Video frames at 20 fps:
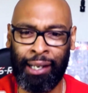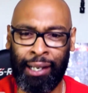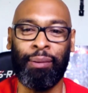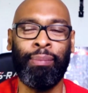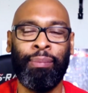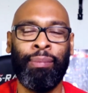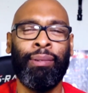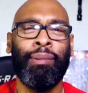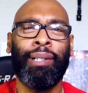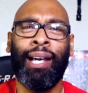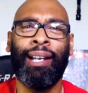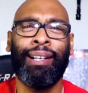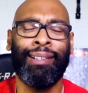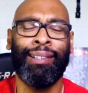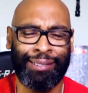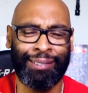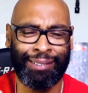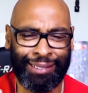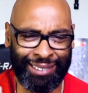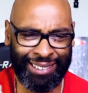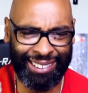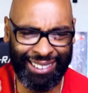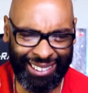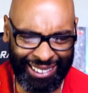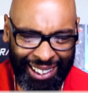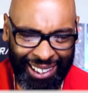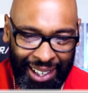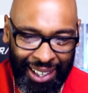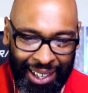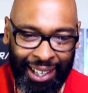
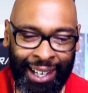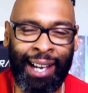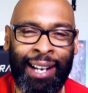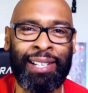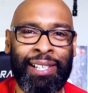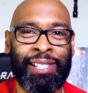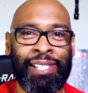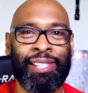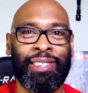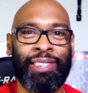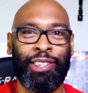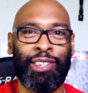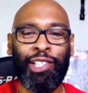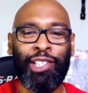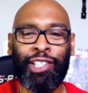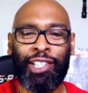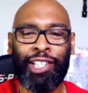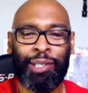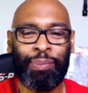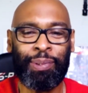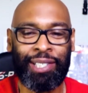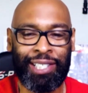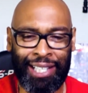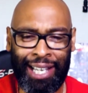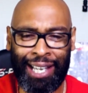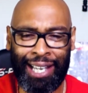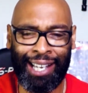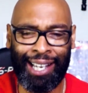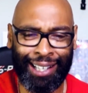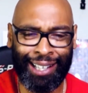what kind of stud was
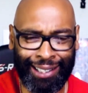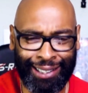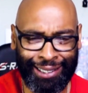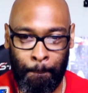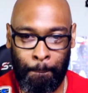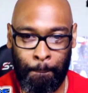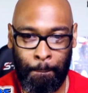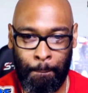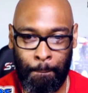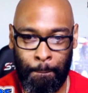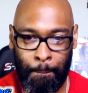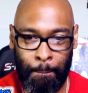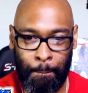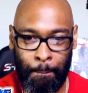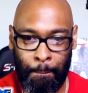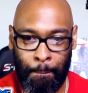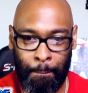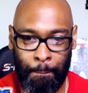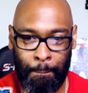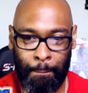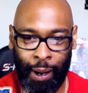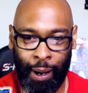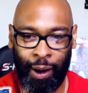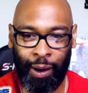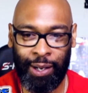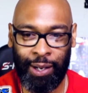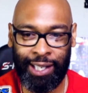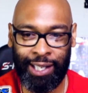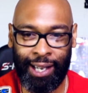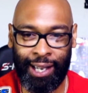that? Oh,
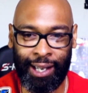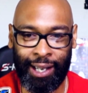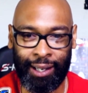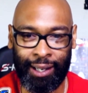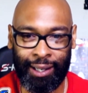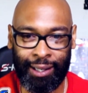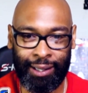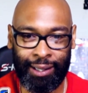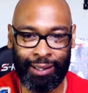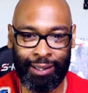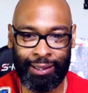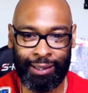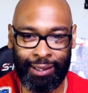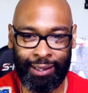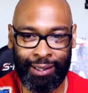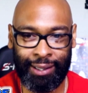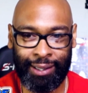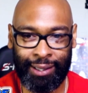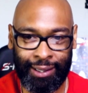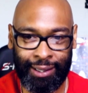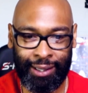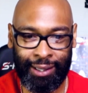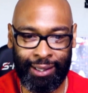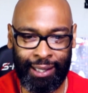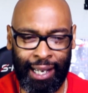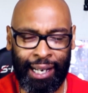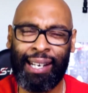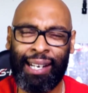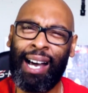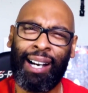yeah.
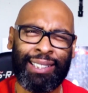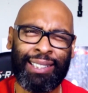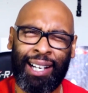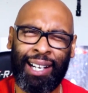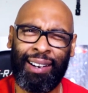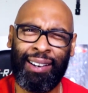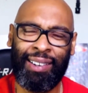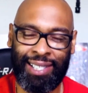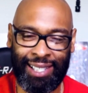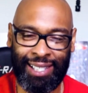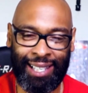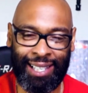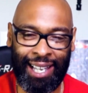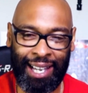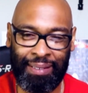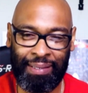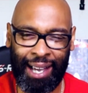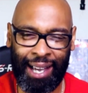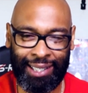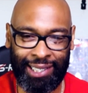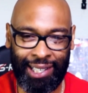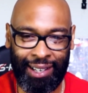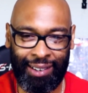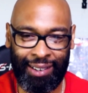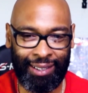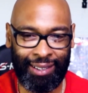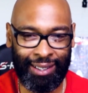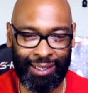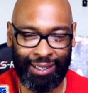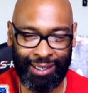That Lockjaw is his name? Lockjaw?
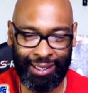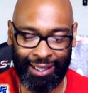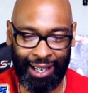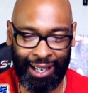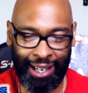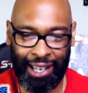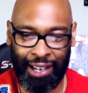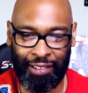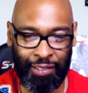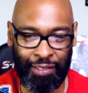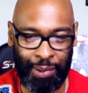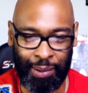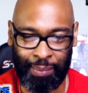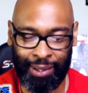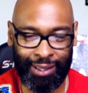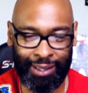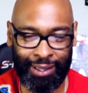I can't remember.